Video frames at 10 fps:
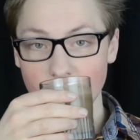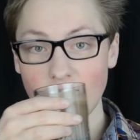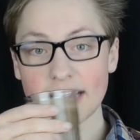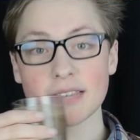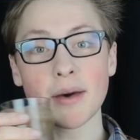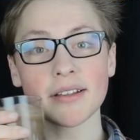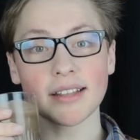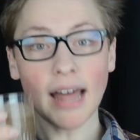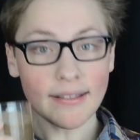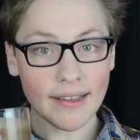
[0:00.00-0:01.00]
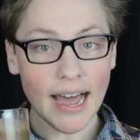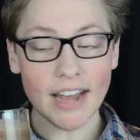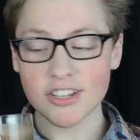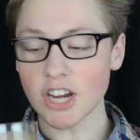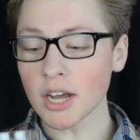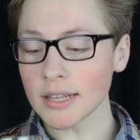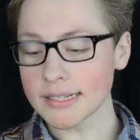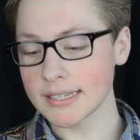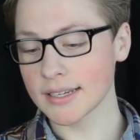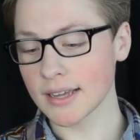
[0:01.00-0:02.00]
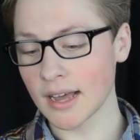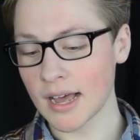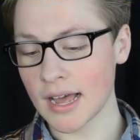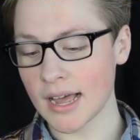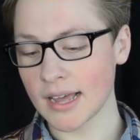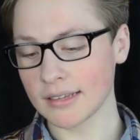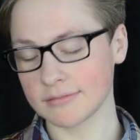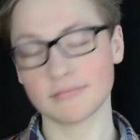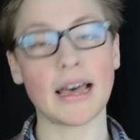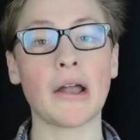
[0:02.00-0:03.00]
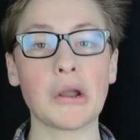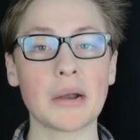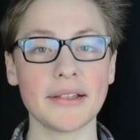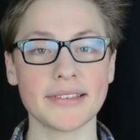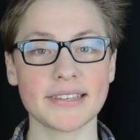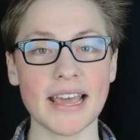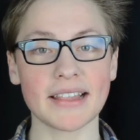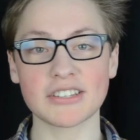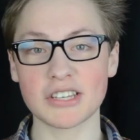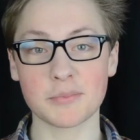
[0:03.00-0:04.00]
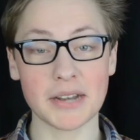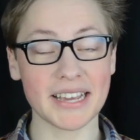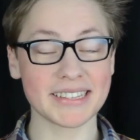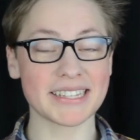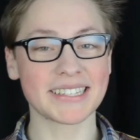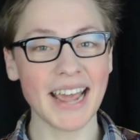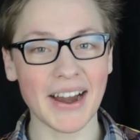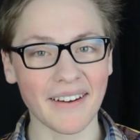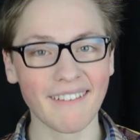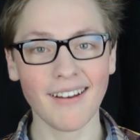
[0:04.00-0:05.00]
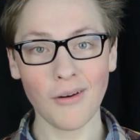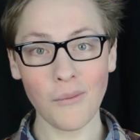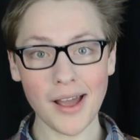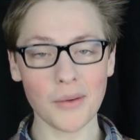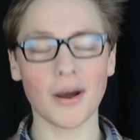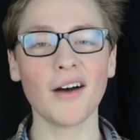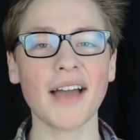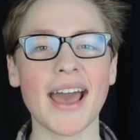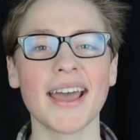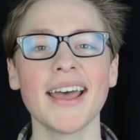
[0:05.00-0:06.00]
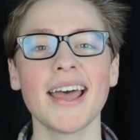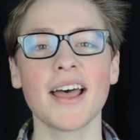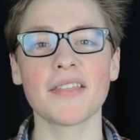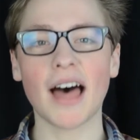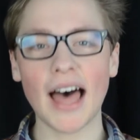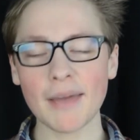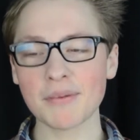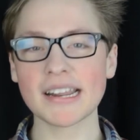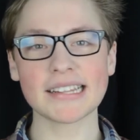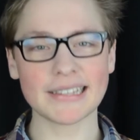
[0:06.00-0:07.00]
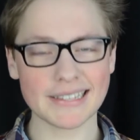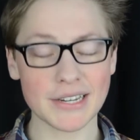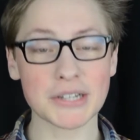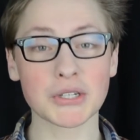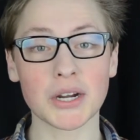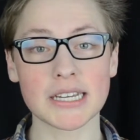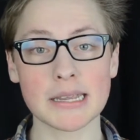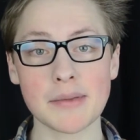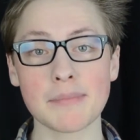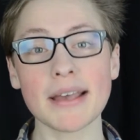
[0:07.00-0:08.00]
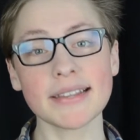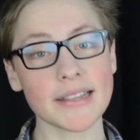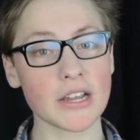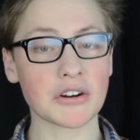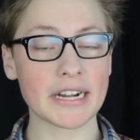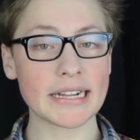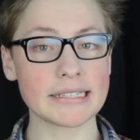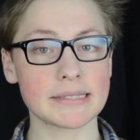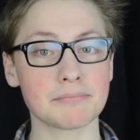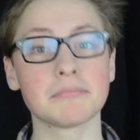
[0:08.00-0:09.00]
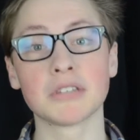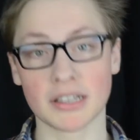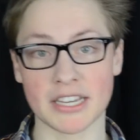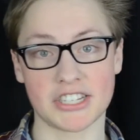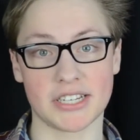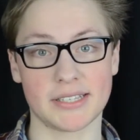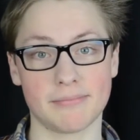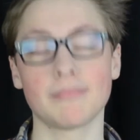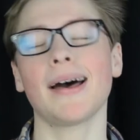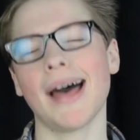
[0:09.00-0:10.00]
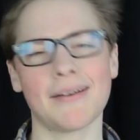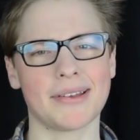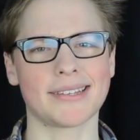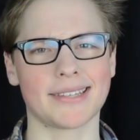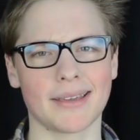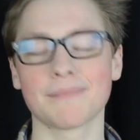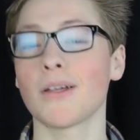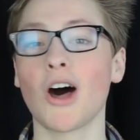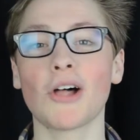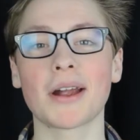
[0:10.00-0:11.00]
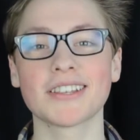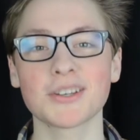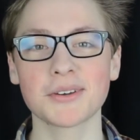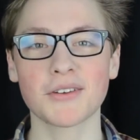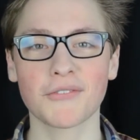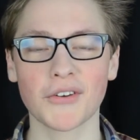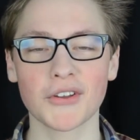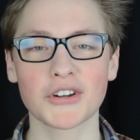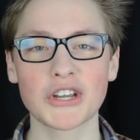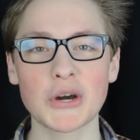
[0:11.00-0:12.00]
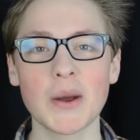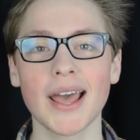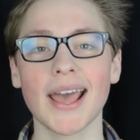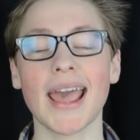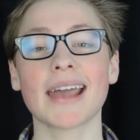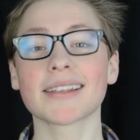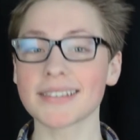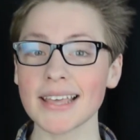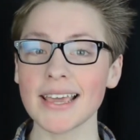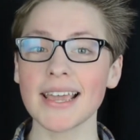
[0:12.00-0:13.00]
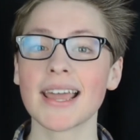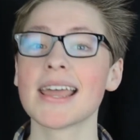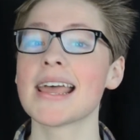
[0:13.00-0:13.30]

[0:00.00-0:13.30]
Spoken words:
It smells a lot like hot chocolate. I don't know what else to say. Let's just predict this dare. Woo! Okay. I predict that this dare is going to be, based on the ingredients, delicious. Obviously. Alright, so without further ado, and to see